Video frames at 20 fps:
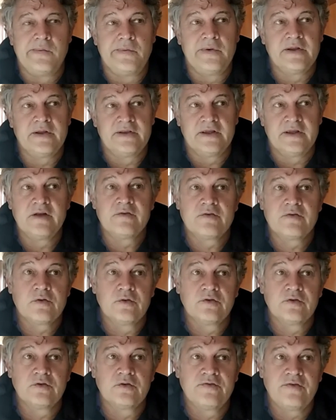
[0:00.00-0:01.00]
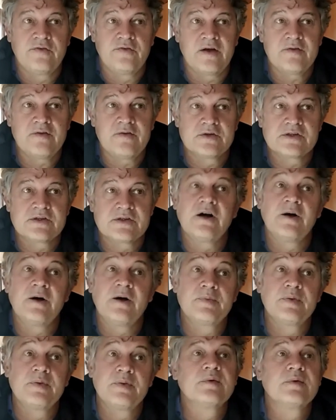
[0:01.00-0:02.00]
and then, of course, five was
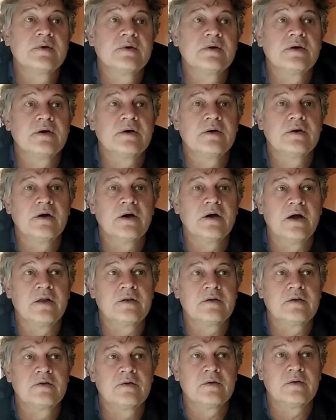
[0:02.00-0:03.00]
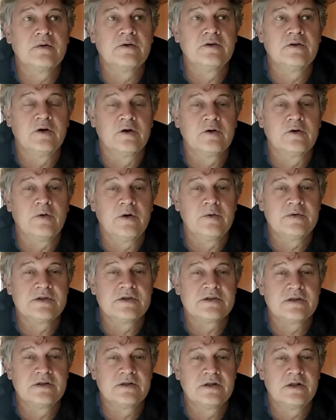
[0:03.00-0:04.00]
up at Ondangwa, which
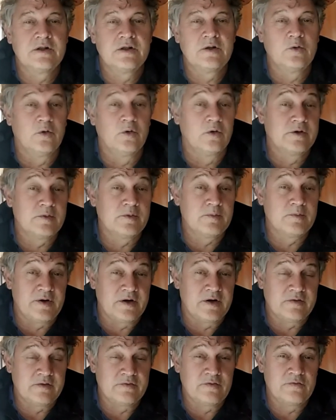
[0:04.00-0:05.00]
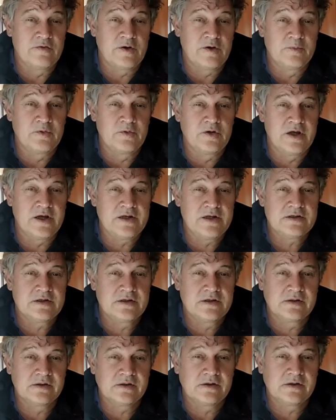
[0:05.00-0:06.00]
is in the northern part of Bambulat
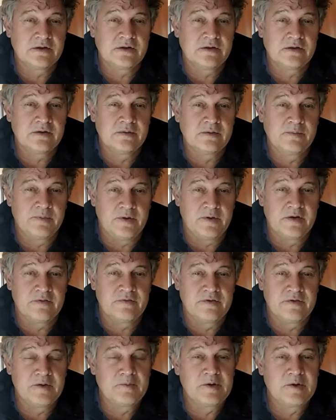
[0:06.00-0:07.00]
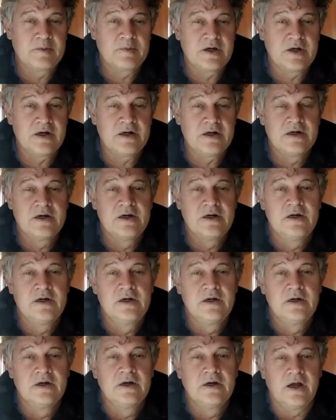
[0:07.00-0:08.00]
uh, part of Namibia.
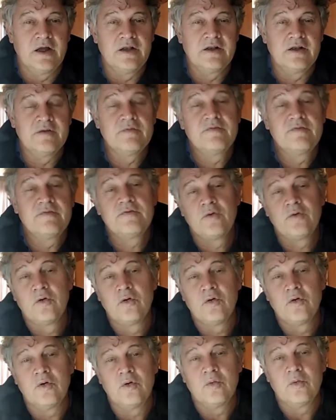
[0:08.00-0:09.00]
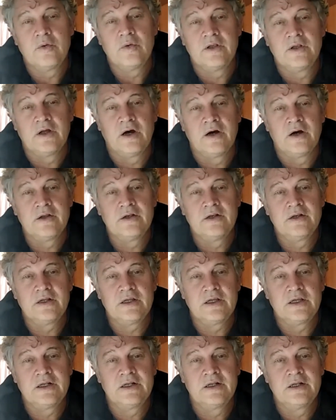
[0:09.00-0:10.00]
And then four were down
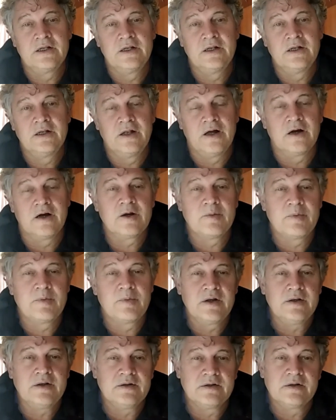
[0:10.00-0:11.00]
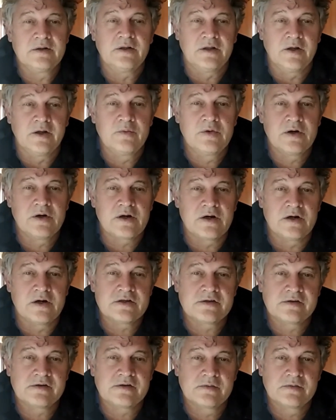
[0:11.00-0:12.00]
in Langebaan. There were
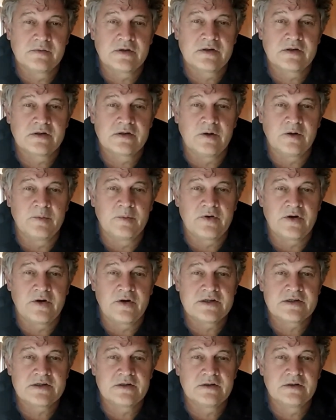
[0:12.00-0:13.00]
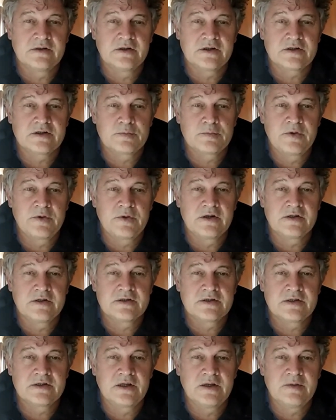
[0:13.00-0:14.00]
guys with operational
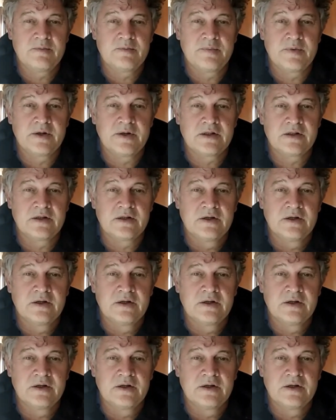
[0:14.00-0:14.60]
experience there, but